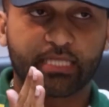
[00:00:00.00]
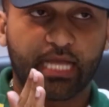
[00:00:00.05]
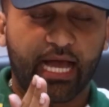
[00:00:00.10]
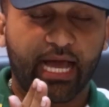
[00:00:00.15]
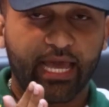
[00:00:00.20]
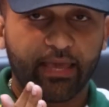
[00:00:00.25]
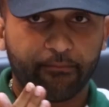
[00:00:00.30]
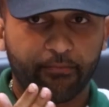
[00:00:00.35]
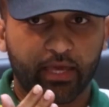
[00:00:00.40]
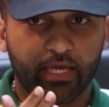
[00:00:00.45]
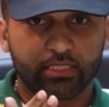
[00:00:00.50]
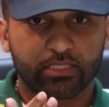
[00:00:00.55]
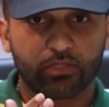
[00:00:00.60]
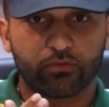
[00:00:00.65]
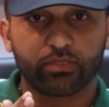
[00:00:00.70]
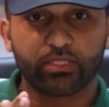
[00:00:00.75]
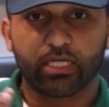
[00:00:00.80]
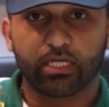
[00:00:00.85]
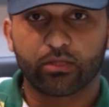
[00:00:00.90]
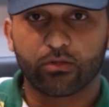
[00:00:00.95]
the hype man. So
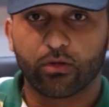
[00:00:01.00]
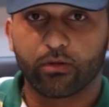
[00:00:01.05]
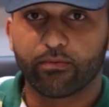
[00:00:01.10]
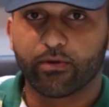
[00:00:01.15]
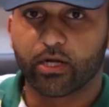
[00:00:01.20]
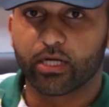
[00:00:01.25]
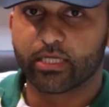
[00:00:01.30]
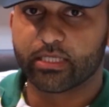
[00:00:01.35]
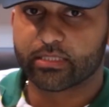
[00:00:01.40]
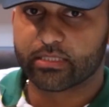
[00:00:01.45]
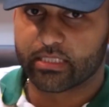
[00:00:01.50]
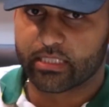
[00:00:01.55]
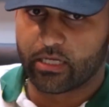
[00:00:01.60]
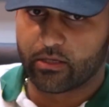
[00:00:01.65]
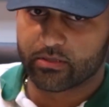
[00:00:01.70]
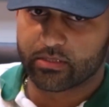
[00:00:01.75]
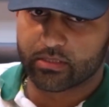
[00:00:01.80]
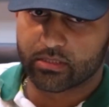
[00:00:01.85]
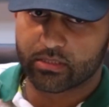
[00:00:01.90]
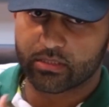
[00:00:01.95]
we started throwing parties, and
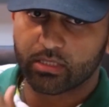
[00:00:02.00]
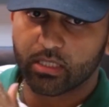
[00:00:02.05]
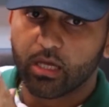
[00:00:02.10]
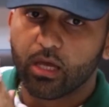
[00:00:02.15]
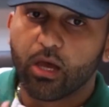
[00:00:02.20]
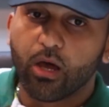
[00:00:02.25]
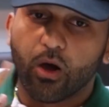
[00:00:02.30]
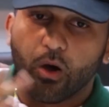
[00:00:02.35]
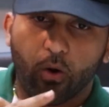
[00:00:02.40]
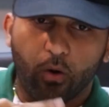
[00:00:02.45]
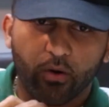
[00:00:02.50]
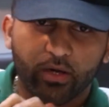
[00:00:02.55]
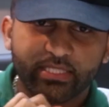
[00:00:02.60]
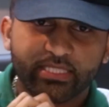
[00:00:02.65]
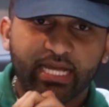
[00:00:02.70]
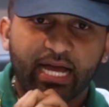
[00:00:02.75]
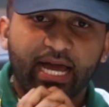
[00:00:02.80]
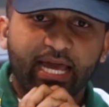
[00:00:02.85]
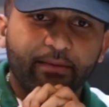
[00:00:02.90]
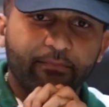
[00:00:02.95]
I was always
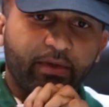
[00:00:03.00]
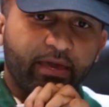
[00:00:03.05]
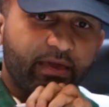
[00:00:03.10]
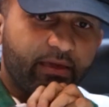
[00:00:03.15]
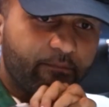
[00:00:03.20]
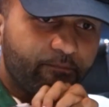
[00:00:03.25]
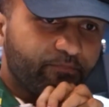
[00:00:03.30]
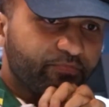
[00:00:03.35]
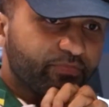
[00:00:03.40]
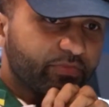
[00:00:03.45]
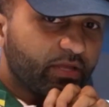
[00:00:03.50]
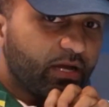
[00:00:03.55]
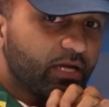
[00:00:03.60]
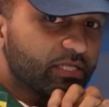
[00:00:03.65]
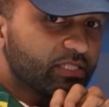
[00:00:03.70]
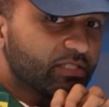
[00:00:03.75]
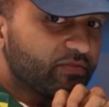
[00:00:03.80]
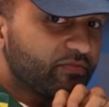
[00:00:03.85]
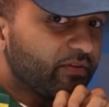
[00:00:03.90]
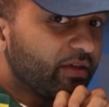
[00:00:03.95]
the hype man. I
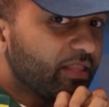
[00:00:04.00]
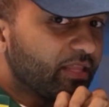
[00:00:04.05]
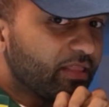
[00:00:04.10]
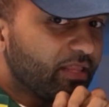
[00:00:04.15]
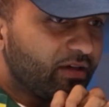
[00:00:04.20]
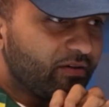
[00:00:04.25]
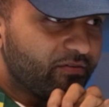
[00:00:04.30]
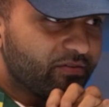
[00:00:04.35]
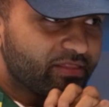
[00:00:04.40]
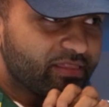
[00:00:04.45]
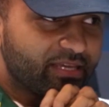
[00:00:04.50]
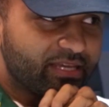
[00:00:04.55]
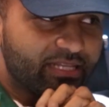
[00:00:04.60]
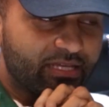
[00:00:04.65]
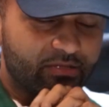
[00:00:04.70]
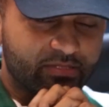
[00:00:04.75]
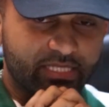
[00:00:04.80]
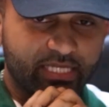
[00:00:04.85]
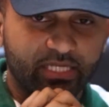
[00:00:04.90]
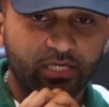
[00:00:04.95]
just fell in love with it, and
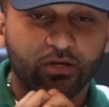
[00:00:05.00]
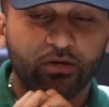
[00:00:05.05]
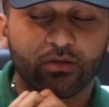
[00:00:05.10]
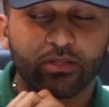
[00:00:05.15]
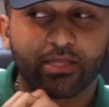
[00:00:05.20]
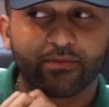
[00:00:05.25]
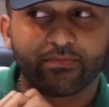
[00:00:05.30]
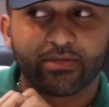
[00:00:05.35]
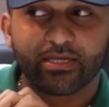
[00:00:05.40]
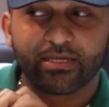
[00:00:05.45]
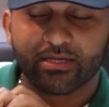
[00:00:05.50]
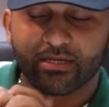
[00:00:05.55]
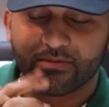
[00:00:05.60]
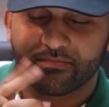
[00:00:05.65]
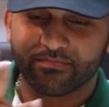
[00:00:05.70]
I was like, yo, let me,